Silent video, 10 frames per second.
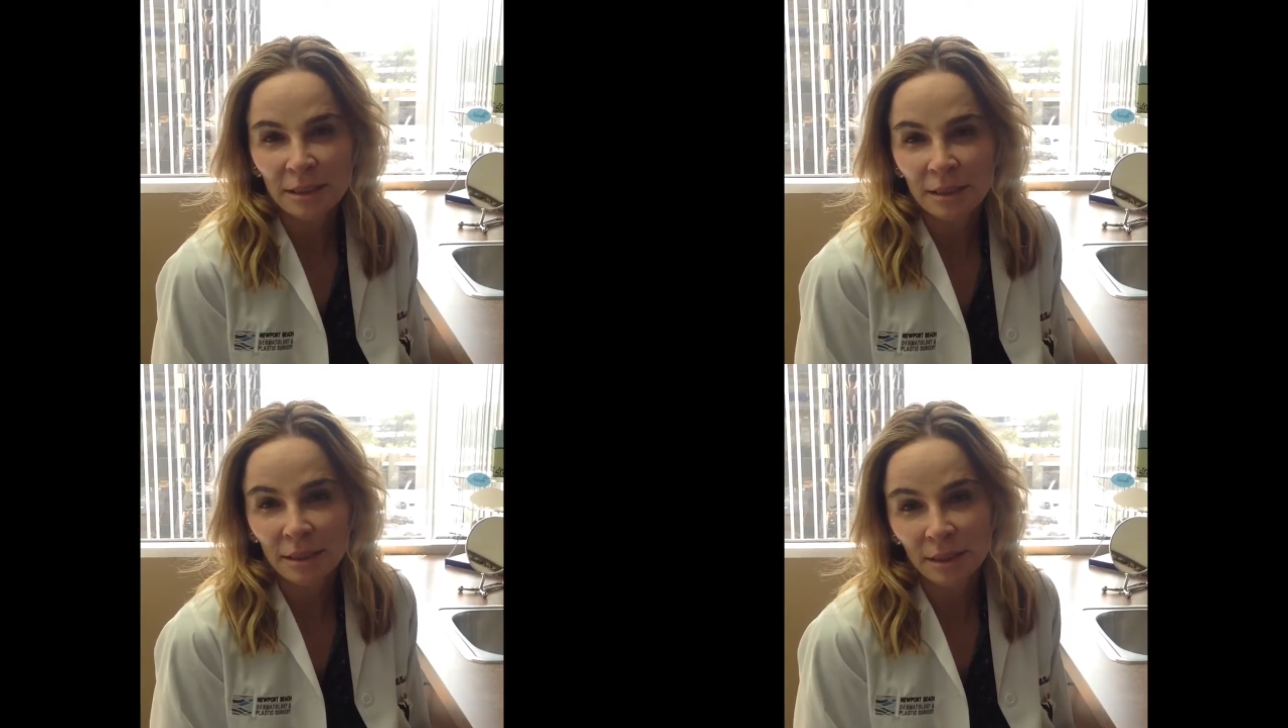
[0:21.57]

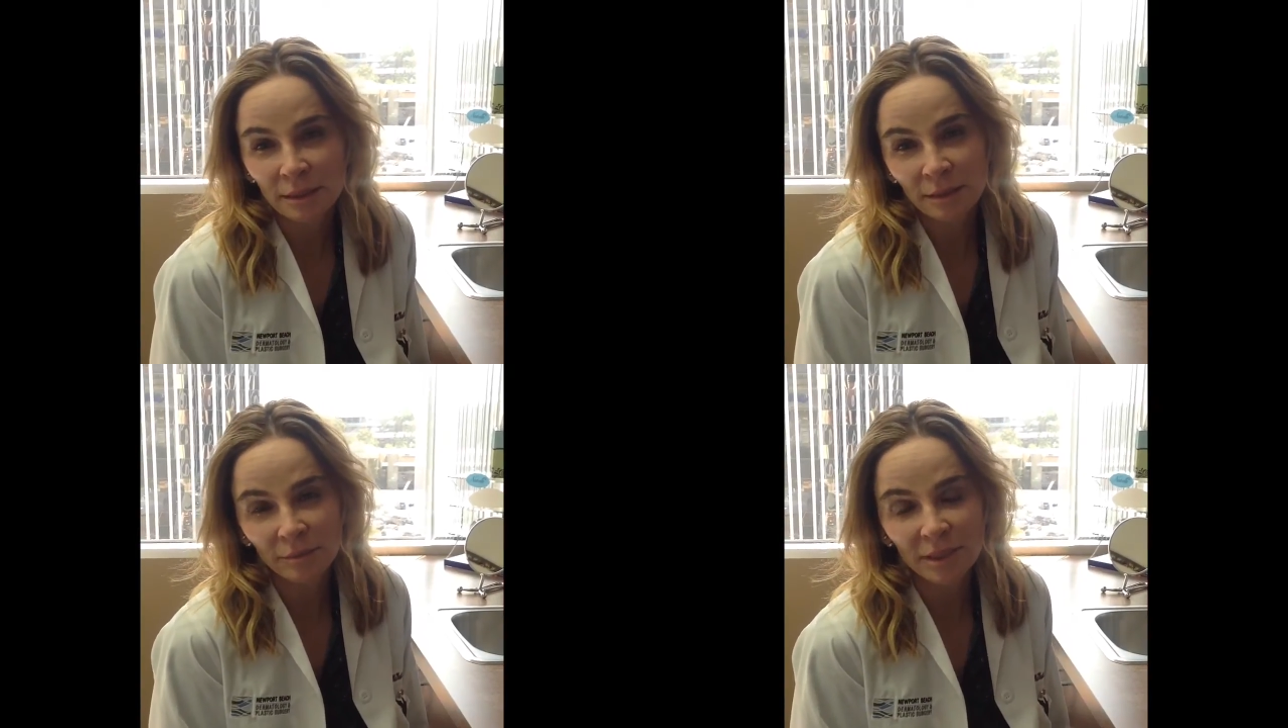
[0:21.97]
can
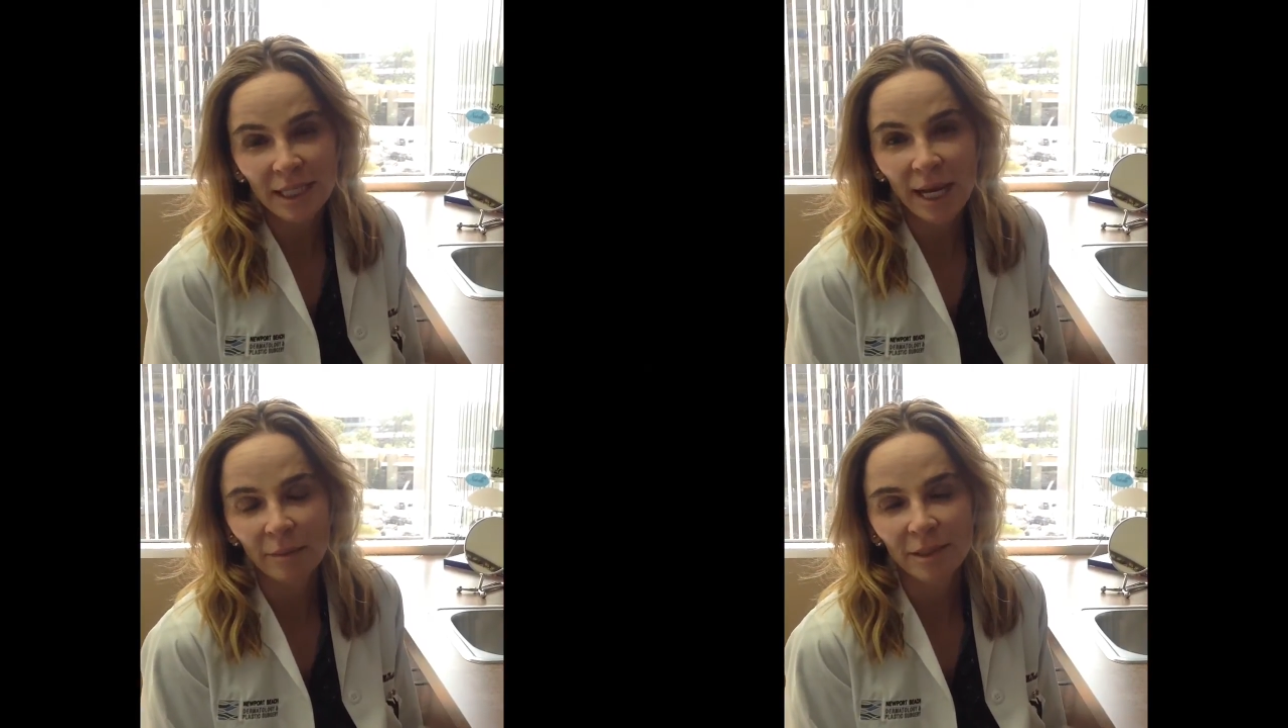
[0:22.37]
cause some
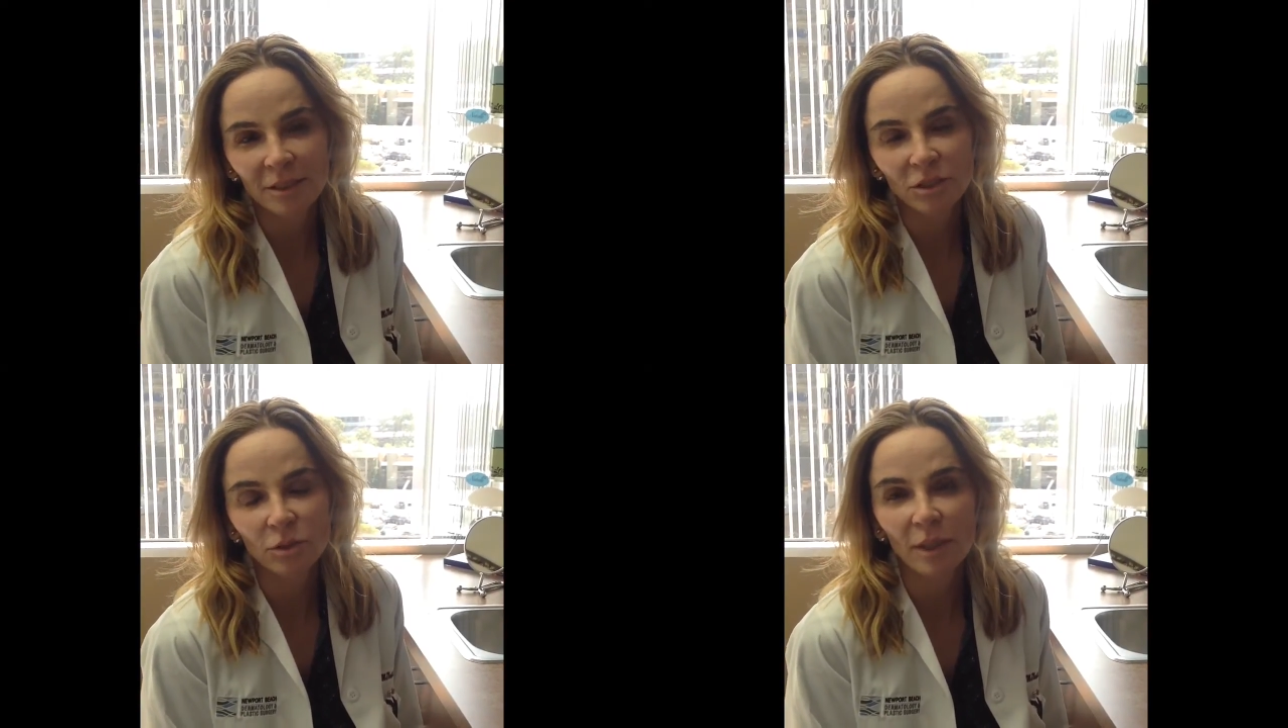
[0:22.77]
scabbing
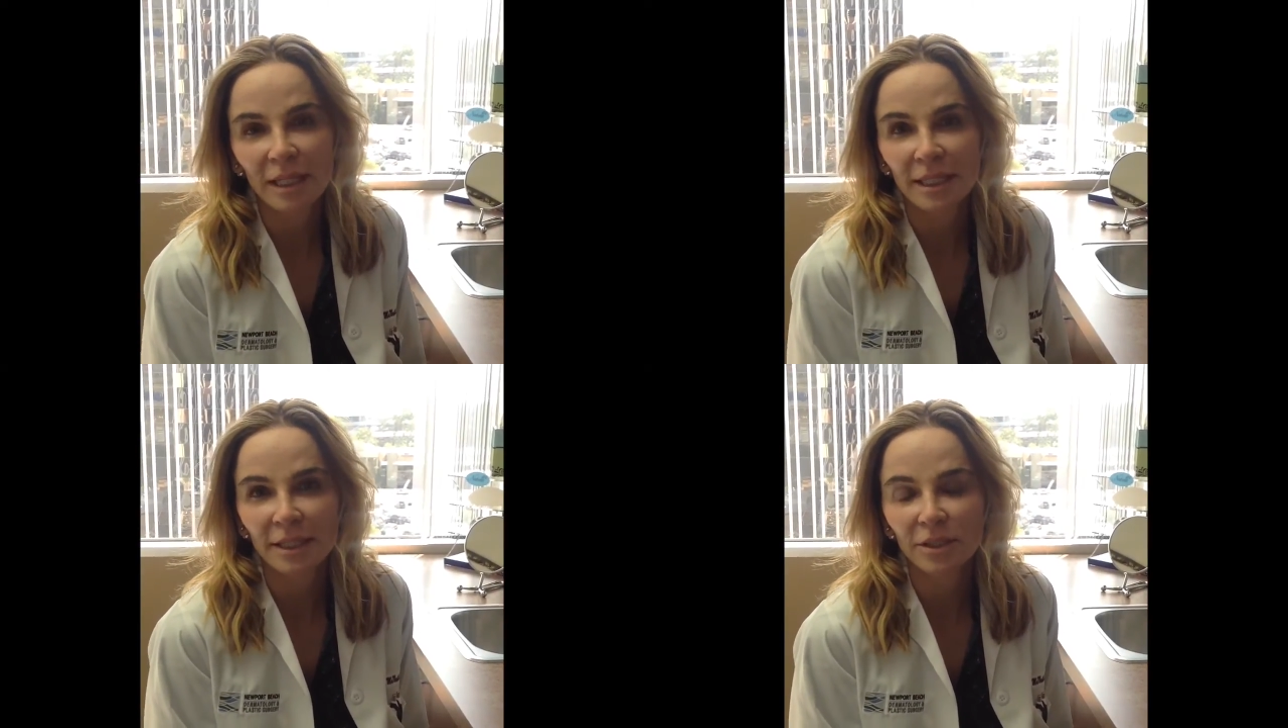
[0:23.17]
or
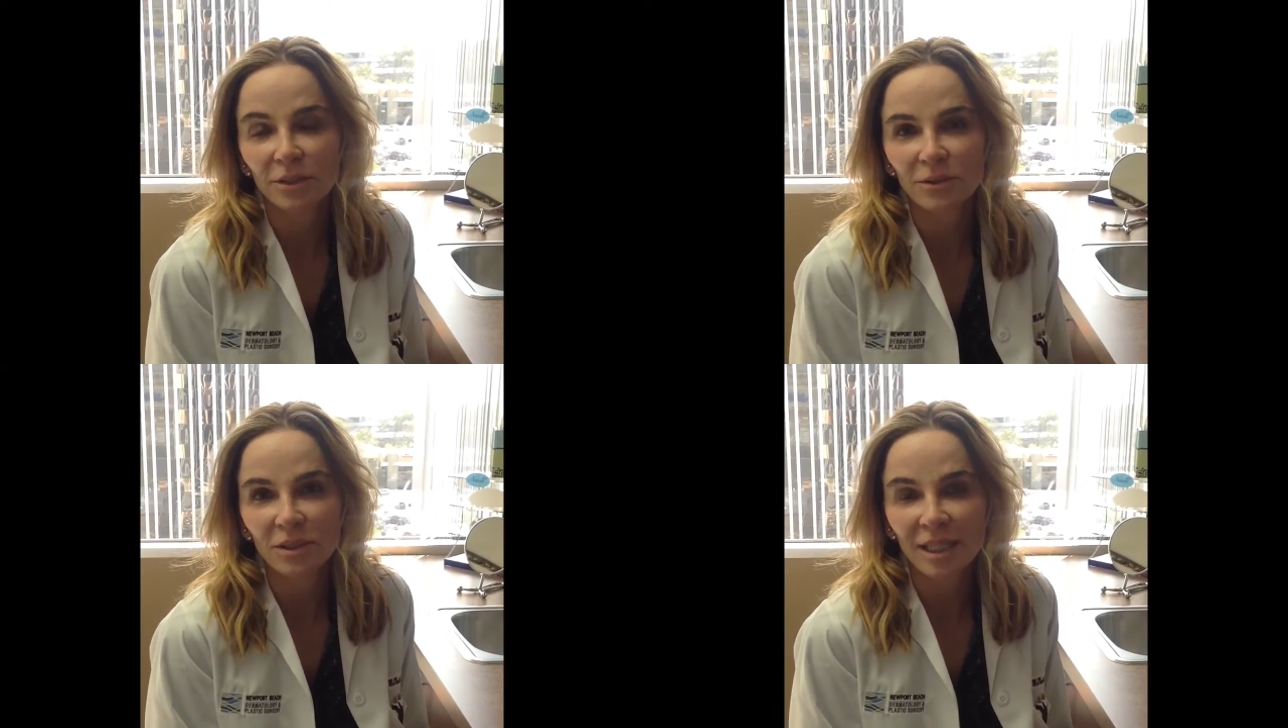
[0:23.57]
swelling or
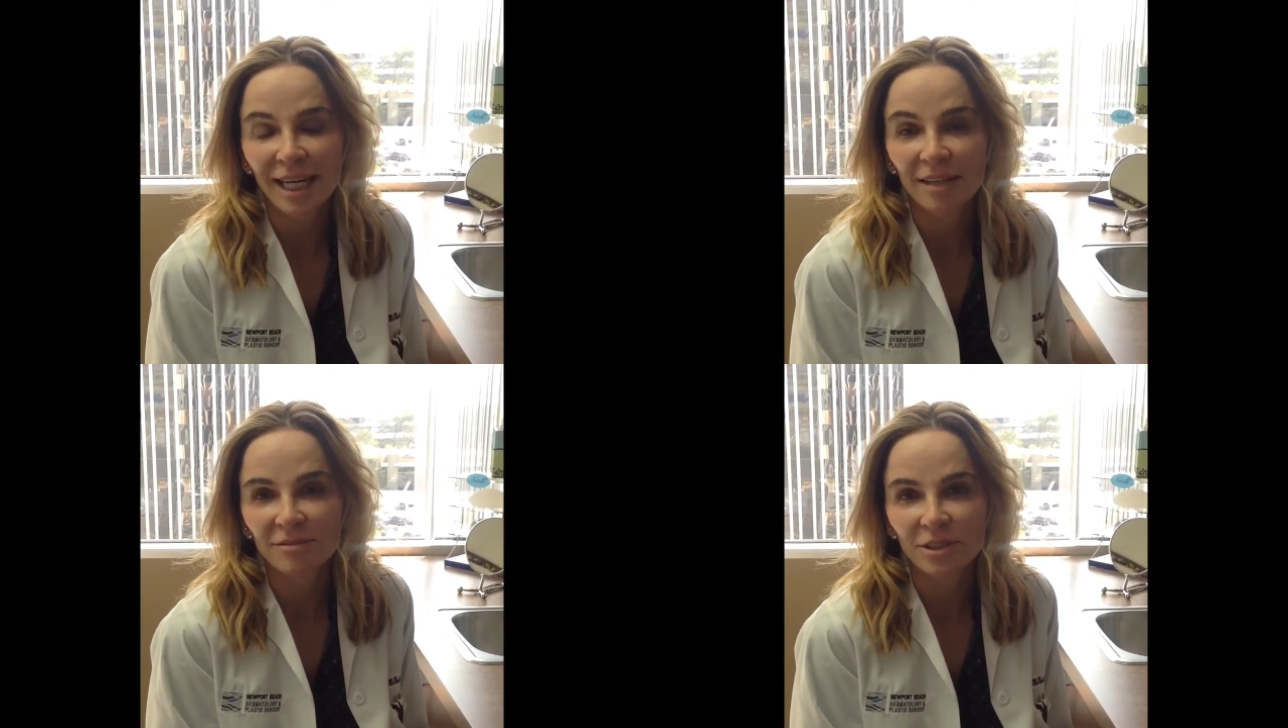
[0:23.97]
oozing
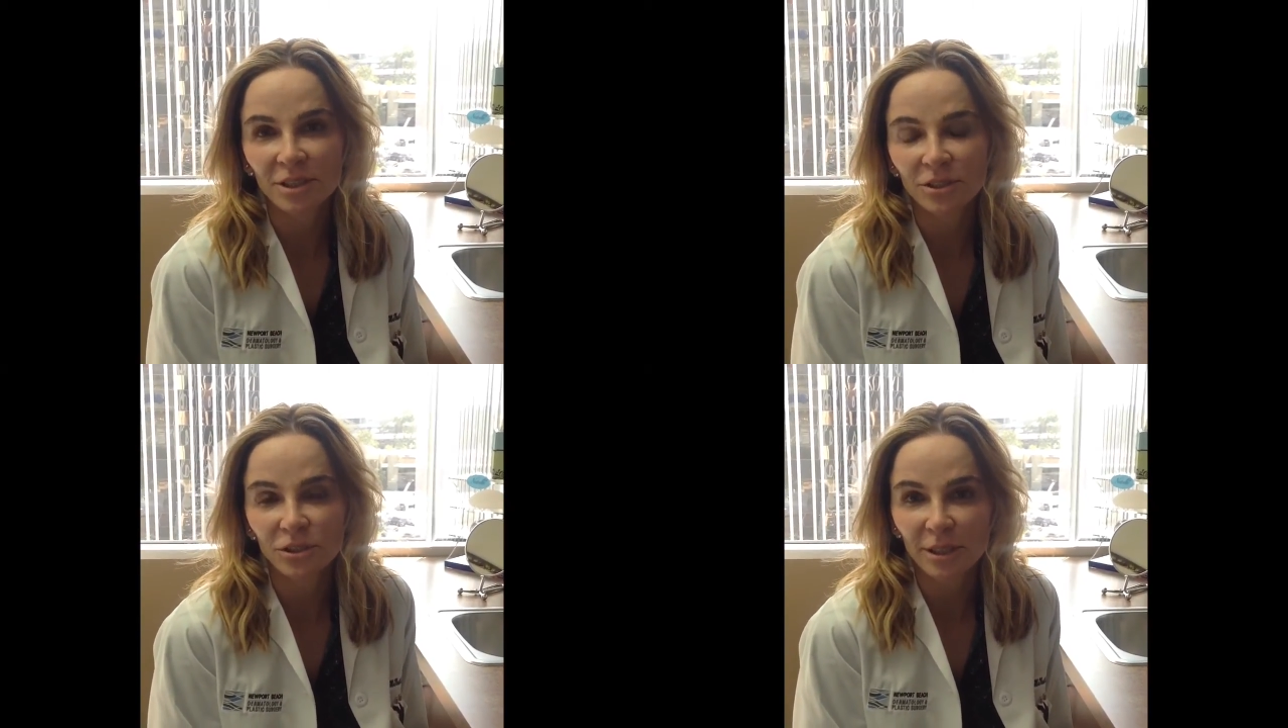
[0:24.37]
after
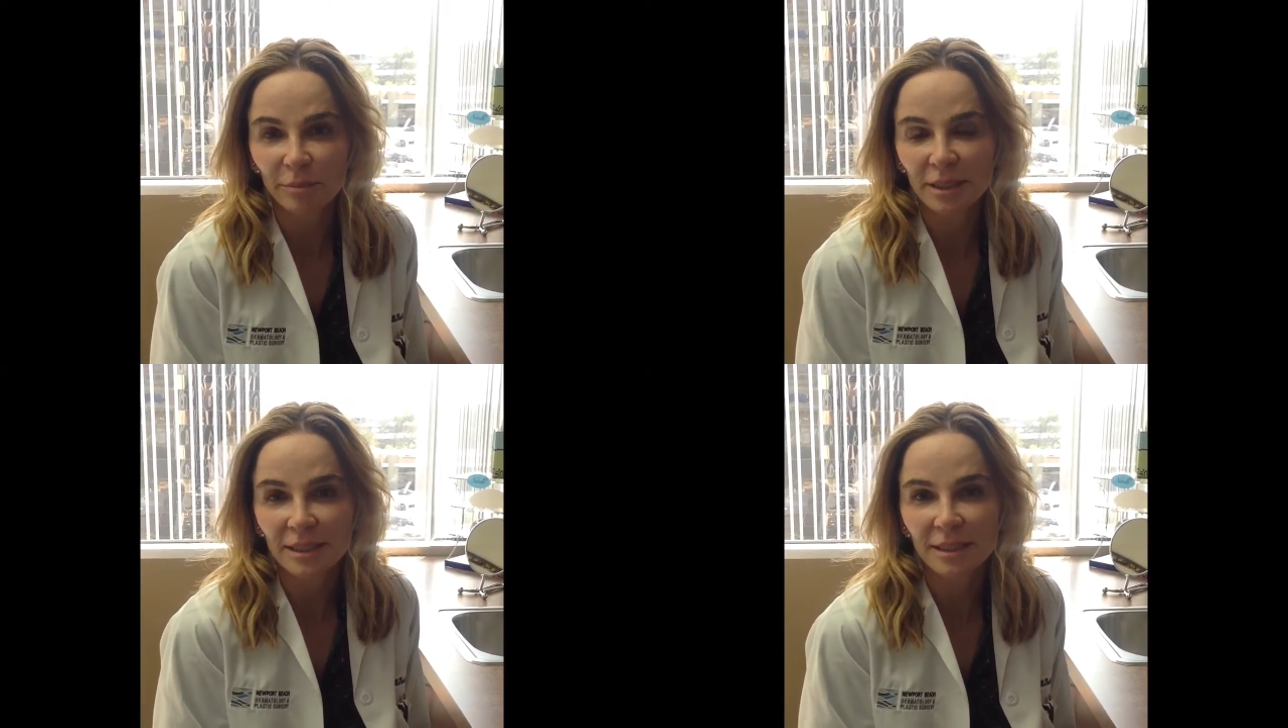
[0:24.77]

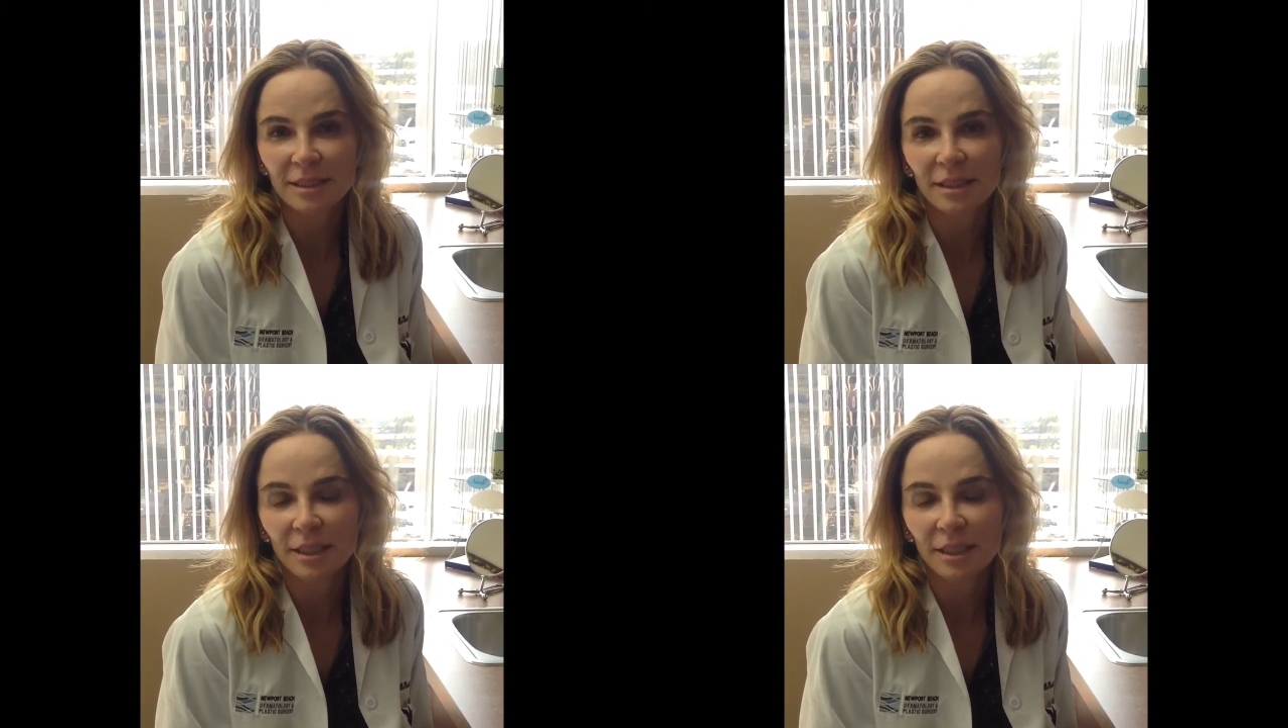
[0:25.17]
treatments.